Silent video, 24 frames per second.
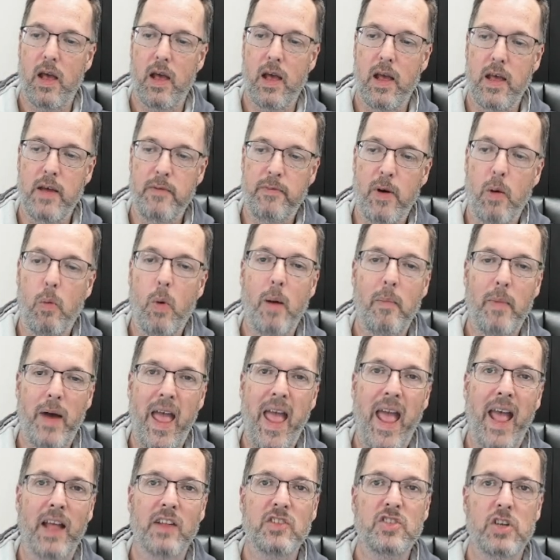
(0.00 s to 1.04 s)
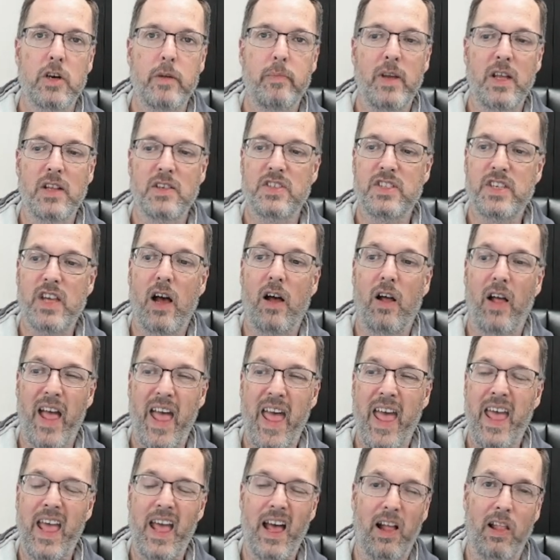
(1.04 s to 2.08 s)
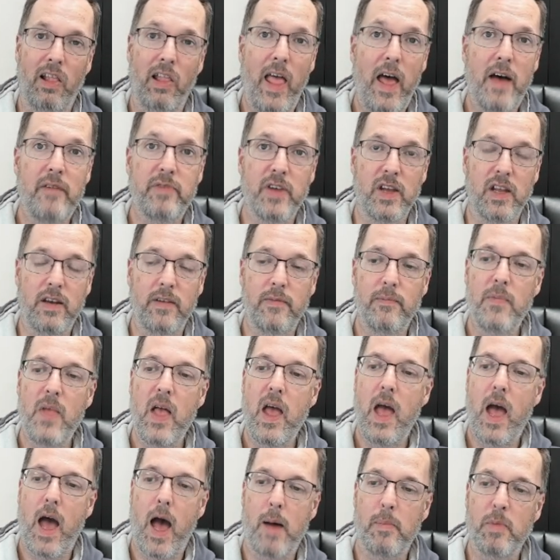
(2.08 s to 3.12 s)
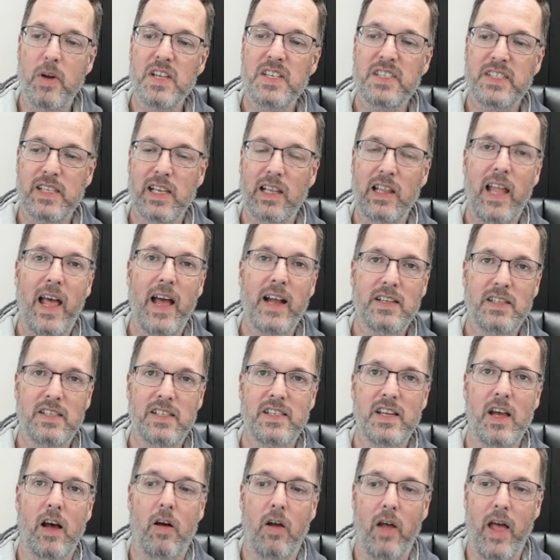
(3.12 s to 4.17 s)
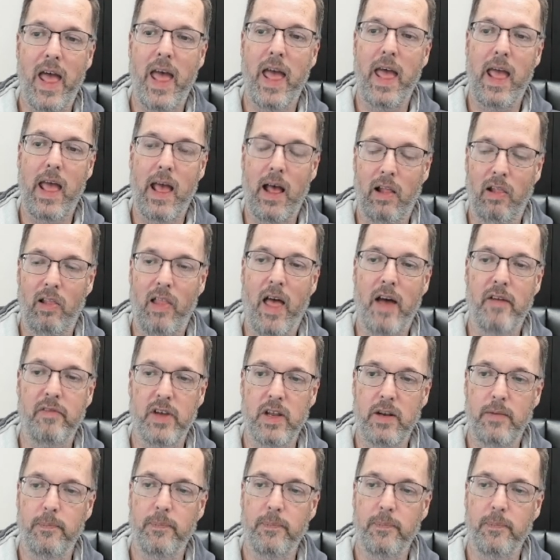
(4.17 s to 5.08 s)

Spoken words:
if I want my answer to be in cell A11, I'm going to select cell A11.